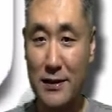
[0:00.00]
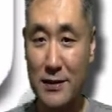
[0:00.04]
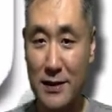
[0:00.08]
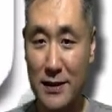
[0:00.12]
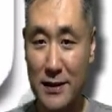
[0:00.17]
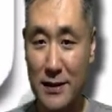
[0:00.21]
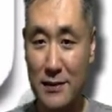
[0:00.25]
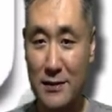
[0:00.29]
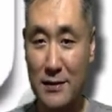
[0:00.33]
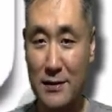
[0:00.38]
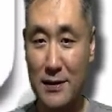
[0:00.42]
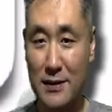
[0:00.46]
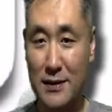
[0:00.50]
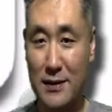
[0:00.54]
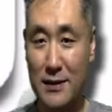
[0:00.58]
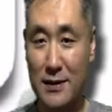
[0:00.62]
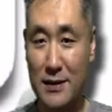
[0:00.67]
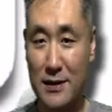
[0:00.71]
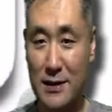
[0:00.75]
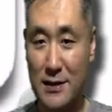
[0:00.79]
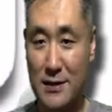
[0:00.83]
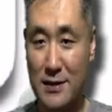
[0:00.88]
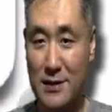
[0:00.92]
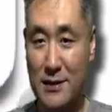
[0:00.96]
tingling
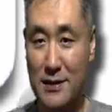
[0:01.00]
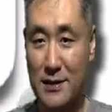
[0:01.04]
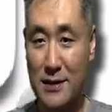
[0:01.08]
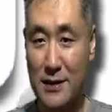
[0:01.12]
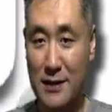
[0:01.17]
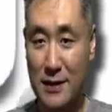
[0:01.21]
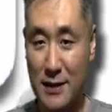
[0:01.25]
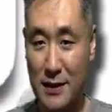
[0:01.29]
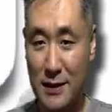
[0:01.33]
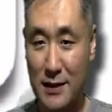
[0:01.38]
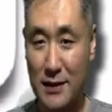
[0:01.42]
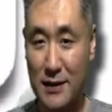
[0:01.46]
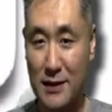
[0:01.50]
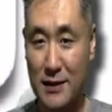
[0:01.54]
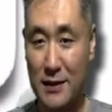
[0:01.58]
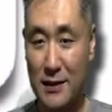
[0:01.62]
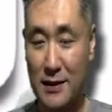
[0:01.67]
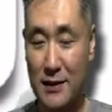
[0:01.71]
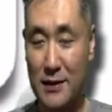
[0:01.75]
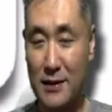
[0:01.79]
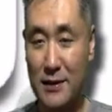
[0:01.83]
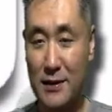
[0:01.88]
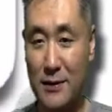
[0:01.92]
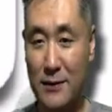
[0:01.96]
is the
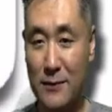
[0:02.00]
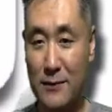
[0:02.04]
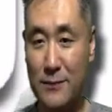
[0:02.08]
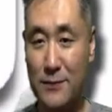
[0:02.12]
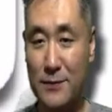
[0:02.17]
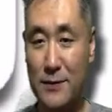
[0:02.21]
key of